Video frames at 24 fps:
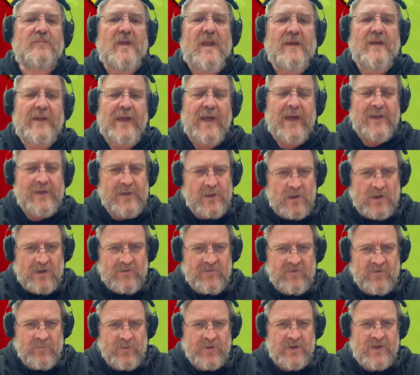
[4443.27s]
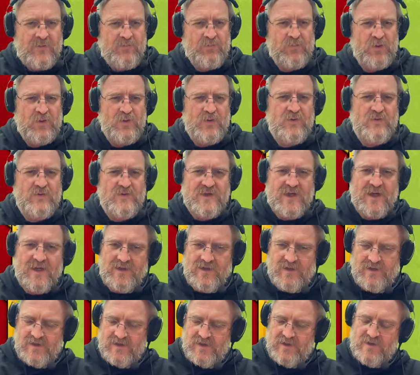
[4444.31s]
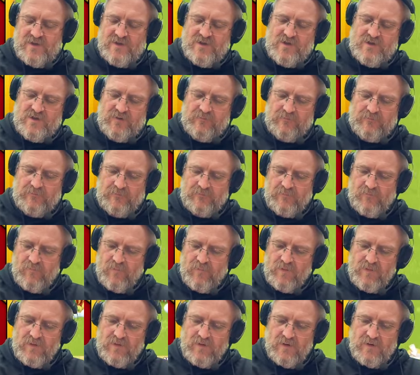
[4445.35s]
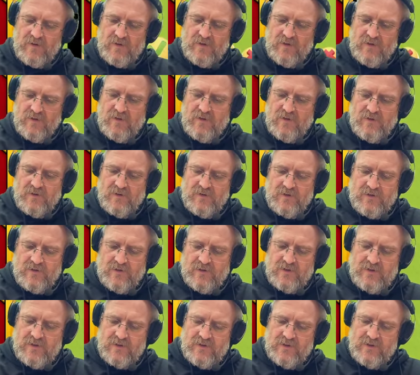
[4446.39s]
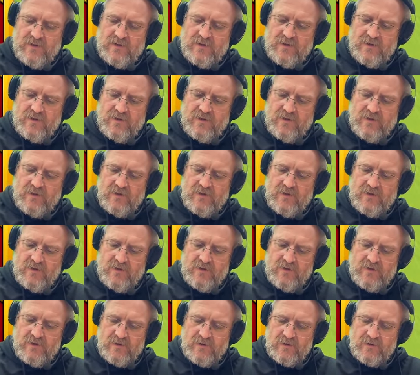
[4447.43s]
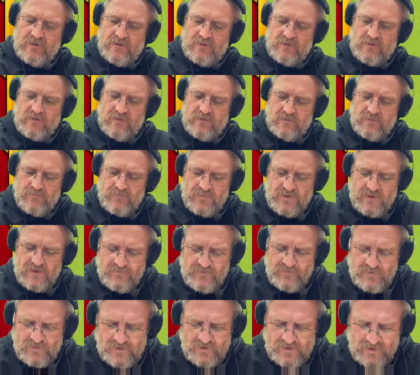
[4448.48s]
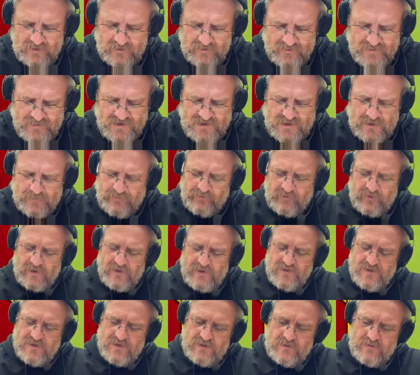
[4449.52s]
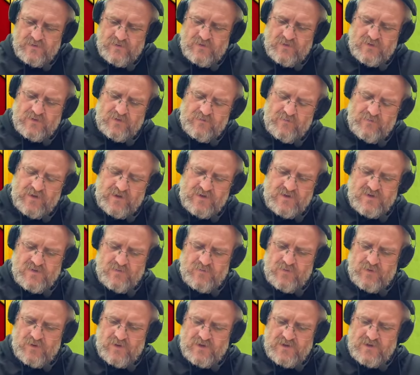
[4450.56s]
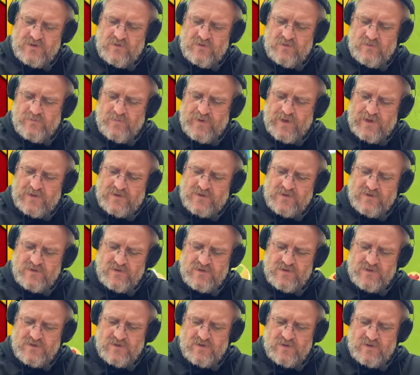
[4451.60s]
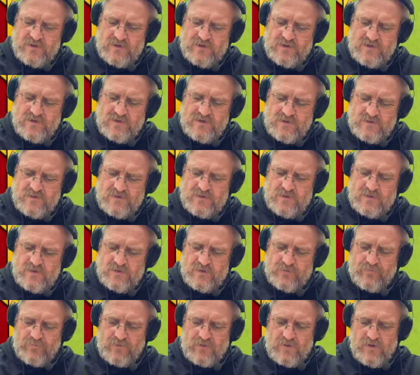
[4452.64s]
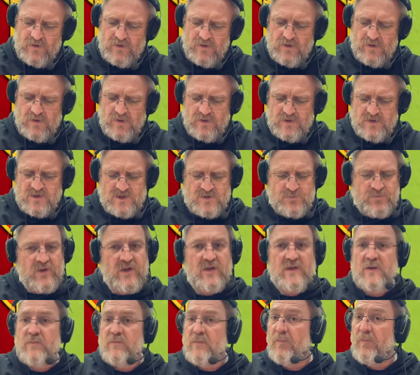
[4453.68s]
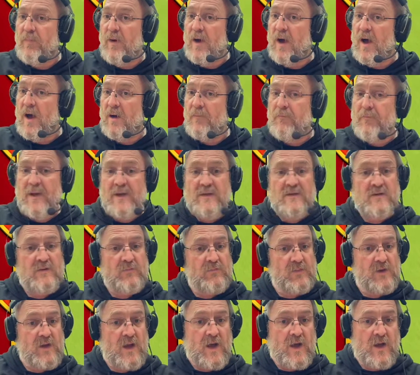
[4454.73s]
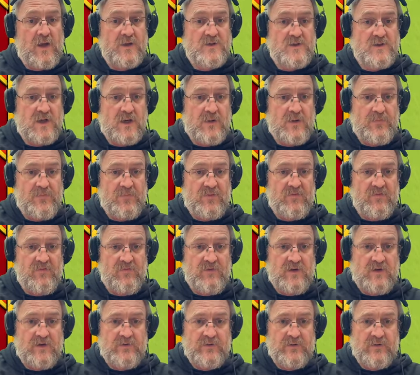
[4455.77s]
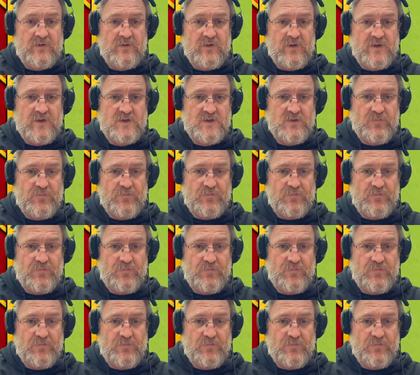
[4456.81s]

There you go, everybody. Blue teddies. And if you keep them separated, you can make some nice little pattern designs too. Split them apart, make them larger. Very nice.